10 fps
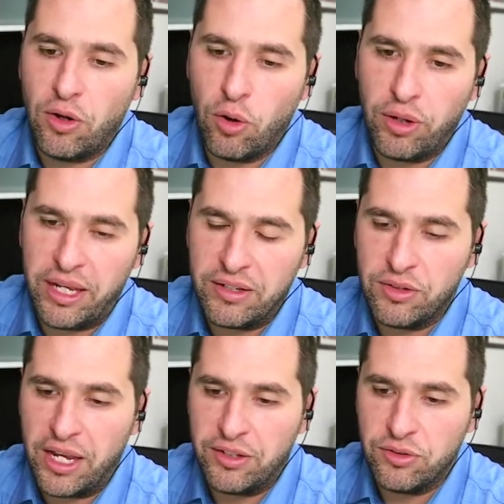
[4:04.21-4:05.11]

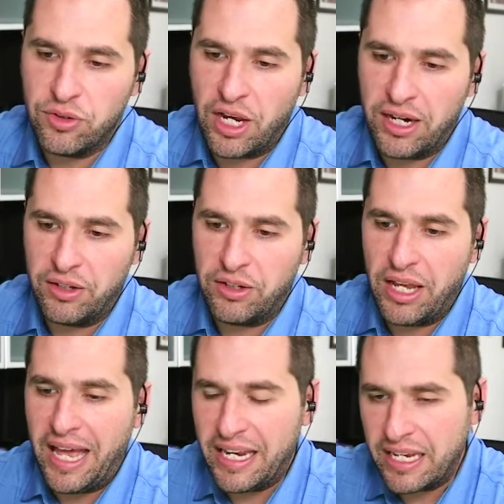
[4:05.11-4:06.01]
kind of
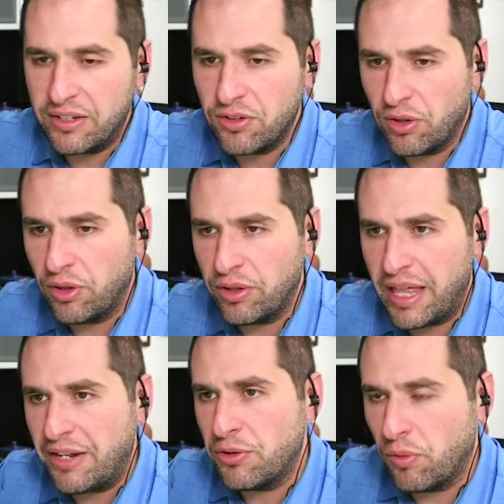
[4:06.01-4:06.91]
heading into
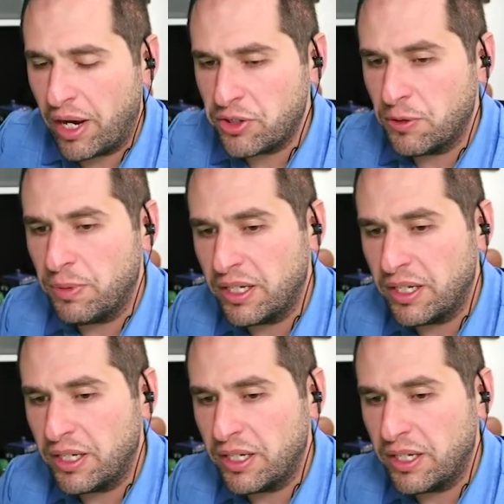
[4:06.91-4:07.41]
that direction,